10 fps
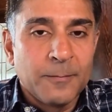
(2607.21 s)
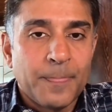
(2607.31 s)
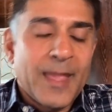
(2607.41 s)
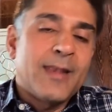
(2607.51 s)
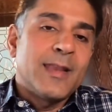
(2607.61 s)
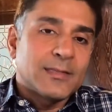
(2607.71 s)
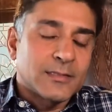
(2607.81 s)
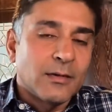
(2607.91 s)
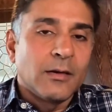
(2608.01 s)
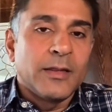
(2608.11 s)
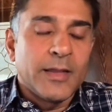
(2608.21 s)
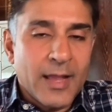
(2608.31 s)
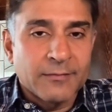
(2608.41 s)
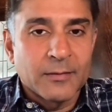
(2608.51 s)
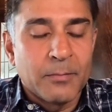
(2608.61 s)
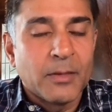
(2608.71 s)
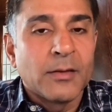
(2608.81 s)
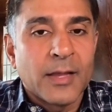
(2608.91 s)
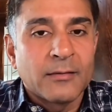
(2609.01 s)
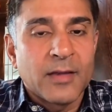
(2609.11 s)
than necessarily have to
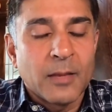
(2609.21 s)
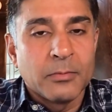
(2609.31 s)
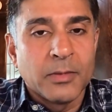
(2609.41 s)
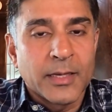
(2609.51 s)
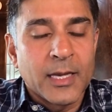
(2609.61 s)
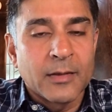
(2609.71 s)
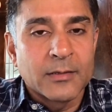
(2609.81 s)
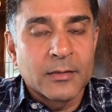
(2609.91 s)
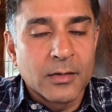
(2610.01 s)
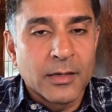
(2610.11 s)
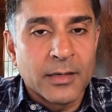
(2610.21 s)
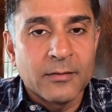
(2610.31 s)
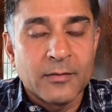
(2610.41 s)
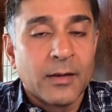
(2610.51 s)
build that capability out internally,